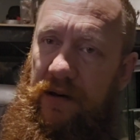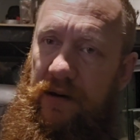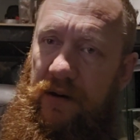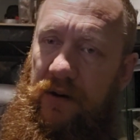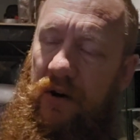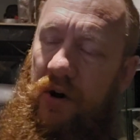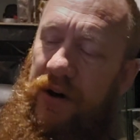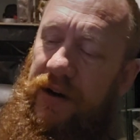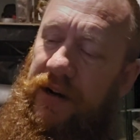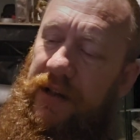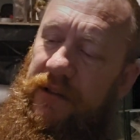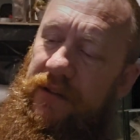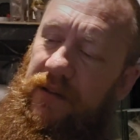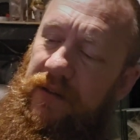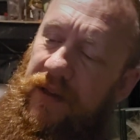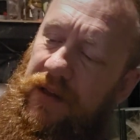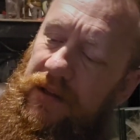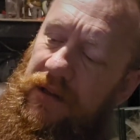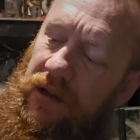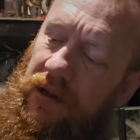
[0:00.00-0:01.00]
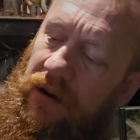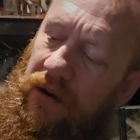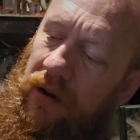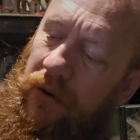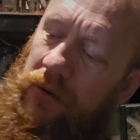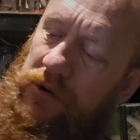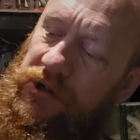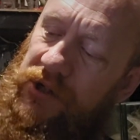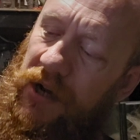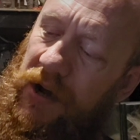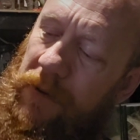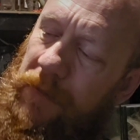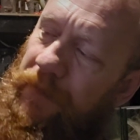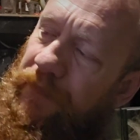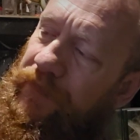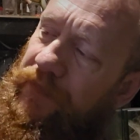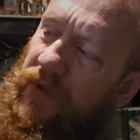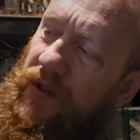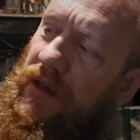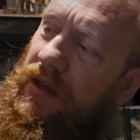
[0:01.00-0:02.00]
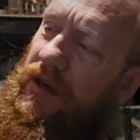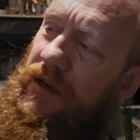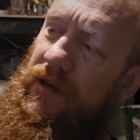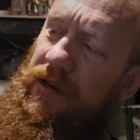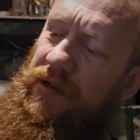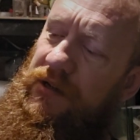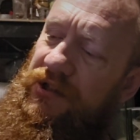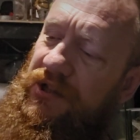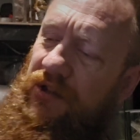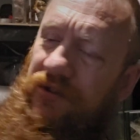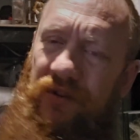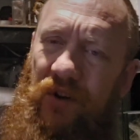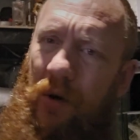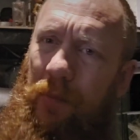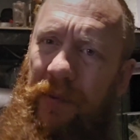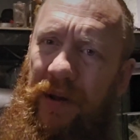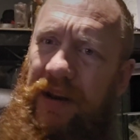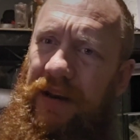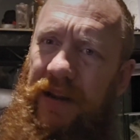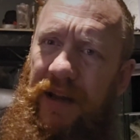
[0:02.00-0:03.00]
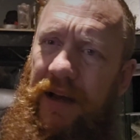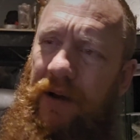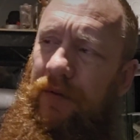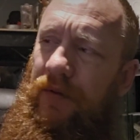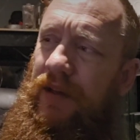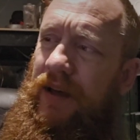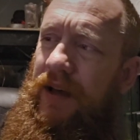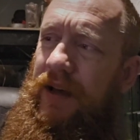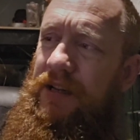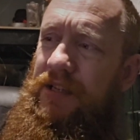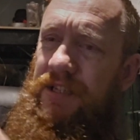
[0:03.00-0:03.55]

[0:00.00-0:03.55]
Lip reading: gotten into this enclosure, she's not been down there.